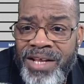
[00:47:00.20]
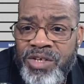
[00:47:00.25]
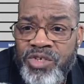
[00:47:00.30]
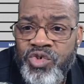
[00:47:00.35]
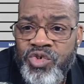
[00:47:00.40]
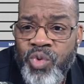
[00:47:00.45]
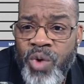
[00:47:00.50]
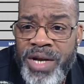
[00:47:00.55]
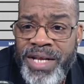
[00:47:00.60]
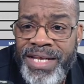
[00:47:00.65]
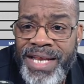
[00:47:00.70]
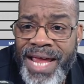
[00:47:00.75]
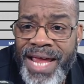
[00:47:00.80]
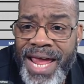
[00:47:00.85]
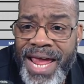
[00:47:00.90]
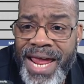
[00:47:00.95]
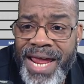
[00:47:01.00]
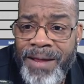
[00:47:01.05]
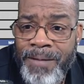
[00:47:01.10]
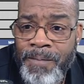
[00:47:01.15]
a 20
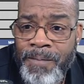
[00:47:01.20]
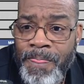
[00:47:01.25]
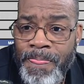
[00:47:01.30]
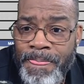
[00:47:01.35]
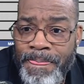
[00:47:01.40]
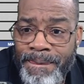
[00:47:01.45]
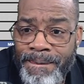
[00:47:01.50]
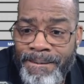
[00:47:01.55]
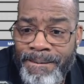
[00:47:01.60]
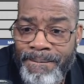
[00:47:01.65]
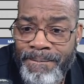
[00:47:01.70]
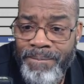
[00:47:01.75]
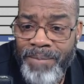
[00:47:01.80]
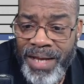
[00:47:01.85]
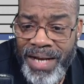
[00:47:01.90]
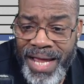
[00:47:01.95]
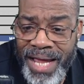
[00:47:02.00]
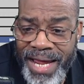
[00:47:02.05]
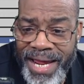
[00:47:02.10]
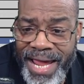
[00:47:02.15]
day
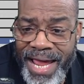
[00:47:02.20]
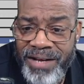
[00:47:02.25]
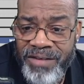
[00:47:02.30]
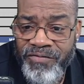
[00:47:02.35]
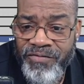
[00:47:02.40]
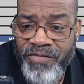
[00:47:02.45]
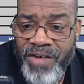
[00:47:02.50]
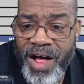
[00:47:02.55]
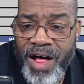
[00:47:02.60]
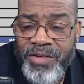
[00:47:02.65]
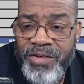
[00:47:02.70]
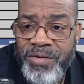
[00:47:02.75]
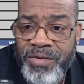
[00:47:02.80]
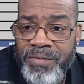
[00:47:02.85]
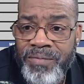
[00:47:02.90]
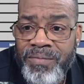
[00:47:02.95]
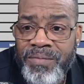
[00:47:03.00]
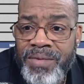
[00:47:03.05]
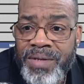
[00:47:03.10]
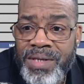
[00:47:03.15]
and I added
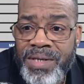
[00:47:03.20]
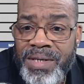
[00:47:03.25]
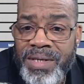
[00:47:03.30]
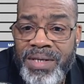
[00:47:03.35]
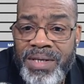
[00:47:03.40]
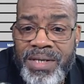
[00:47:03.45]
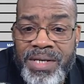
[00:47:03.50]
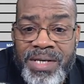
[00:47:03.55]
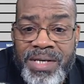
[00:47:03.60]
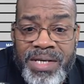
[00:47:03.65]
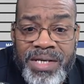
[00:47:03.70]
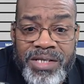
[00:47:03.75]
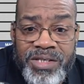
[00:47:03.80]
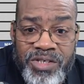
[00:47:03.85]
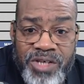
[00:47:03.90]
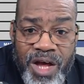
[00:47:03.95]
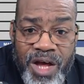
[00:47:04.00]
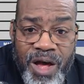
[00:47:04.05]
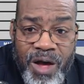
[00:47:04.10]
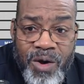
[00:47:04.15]
volume.
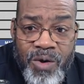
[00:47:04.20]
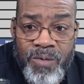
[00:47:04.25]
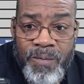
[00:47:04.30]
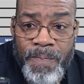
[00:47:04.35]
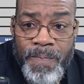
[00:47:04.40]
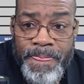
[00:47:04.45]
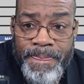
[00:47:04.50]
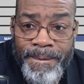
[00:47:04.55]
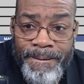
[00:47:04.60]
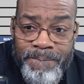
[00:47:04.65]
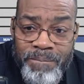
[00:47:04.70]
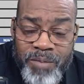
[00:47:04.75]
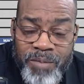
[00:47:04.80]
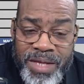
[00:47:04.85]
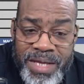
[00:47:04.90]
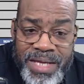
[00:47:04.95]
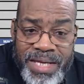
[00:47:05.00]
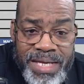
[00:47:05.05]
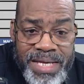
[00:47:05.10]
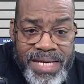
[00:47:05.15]
So
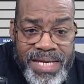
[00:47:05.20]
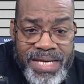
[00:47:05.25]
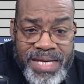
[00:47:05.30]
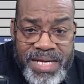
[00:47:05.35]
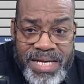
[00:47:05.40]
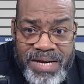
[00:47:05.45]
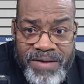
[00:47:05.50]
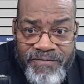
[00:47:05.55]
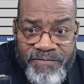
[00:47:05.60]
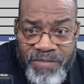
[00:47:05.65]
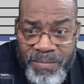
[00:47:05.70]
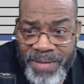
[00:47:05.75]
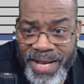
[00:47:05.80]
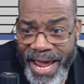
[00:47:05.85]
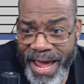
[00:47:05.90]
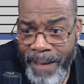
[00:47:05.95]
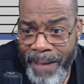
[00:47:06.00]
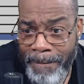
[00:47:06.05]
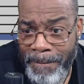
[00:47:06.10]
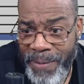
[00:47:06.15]
from the
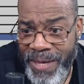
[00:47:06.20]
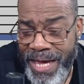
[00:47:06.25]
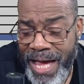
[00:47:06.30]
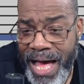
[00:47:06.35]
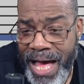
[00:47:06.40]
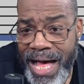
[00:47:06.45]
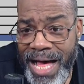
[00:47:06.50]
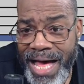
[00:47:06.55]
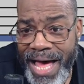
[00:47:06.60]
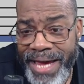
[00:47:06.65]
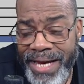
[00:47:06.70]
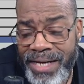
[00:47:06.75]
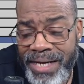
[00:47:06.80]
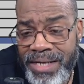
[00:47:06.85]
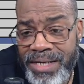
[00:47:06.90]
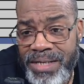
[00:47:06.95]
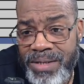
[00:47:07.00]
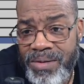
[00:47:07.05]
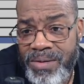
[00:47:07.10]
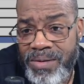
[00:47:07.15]
MPI,
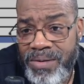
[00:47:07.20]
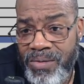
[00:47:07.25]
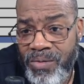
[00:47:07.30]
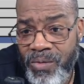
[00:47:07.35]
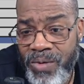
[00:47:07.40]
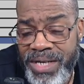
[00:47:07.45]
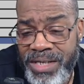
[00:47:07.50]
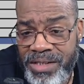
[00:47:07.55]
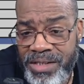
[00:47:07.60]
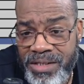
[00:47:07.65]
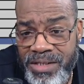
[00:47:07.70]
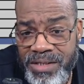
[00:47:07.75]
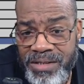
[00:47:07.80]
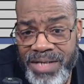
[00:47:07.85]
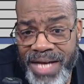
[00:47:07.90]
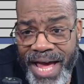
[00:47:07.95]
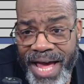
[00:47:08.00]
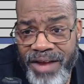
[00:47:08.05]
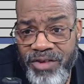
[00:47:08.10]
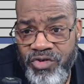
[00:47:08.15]
we still
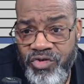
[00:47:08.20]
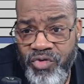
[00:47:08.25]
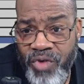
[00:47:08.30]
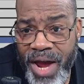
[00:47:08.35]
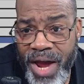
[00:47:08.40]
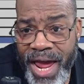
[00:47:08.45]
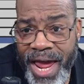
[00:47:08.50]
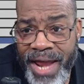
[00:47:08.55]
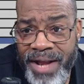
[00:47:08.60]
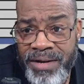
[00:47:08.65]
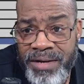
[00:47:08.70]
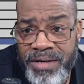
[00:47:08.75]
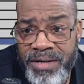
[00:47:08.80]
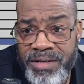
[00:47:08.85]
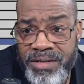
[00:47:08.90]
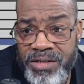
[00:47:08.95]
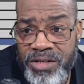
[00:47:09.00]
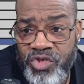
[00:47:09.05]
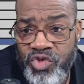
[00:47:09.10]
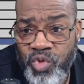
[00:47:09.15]
got trend,
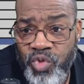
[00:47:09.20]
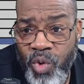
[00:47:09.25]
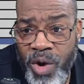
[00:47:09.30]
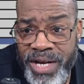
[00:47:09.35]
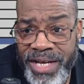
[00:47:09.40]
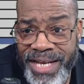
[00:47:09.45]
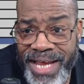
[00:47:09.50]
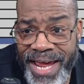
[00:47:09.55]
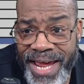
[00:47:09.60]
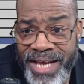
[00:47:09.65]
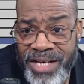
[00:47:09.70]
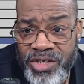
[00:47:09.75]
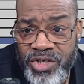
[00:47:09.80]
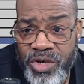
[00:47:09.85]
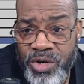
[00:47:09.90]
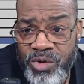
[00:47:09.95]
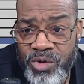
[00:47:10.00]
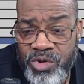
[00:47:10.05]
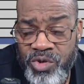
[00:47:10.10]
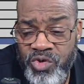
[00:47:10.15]
the 20 day
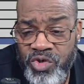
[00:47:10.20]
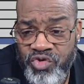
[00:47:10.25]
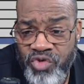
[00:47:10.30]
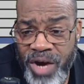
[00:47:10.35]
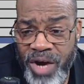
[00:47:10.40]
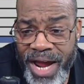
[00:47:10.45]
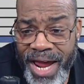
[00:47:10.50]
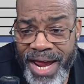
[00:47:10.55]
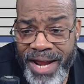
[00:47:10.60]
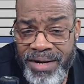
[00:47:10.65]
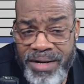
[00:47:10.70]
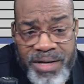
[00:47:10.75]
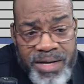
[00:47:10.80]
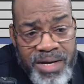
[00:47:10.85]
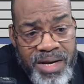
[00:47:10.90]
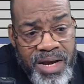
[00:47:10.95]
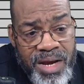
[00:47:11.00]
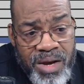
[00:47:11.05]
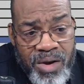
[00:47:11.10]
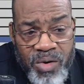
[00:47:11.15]
shows trend,
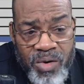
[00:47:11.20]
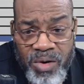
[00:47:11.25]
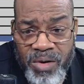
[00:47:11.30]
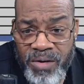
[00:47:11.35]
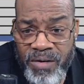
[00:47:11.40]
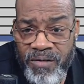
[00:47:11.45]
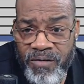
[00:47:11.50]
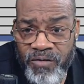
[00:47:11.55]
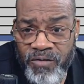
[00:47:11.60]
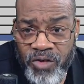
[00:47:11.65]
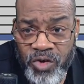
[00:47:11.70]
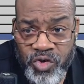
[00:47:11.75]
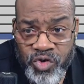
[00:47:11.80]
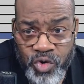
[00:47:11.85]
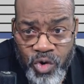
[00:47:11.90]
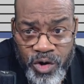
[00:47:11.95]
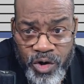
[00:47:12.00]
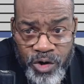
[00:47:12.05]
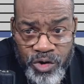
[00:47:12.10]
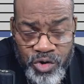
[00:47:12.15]

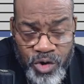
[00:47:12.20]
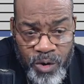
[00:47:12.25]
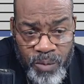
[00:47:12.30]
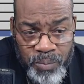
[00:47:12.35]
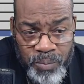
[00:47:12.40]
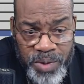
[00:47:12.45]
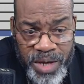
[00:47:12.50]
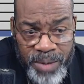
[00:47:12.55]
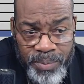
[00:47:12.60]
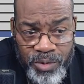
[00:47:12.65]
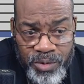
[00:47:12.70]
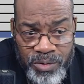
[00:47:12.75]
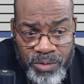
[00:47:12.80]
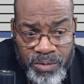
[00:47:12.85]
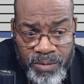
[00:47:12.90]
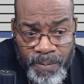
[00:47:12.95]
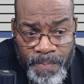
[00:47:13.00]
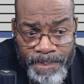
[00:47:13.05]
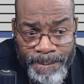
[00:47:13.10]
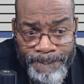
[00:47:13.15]
shorter term
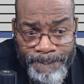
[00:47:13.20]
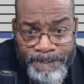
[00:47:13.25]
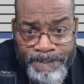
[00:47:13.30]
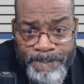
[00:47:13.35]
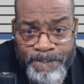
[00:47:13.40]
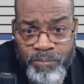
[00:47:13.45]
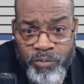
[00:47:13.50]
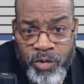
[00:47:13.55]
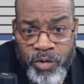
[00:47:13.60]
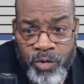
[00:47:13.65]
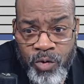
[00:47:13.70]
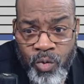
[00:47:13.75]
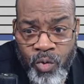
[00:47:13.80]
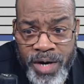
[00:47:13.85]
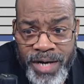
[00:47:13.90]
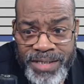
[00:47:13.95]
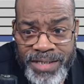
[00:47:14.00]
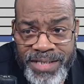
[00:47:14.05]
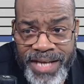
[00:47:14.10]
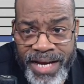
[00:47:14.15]
people who
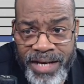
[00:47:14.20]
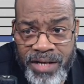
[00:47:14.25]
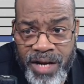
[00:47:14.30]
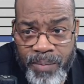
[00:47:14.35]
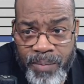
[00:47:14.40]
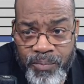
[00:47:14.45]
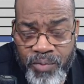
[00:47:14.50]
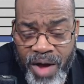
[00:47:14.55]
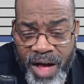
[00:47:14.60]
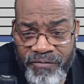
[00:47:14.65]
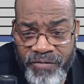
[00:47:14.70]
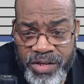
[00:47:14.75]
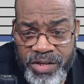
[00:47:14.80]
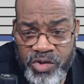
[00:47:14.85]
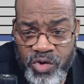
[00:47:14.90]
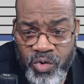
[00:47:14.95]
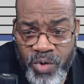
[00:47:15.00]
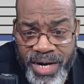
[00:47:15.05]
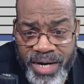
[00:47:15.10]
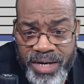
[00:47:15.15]
want to take their profits
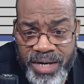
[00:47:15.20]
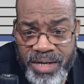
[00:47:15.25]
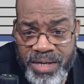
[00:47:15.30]
quick.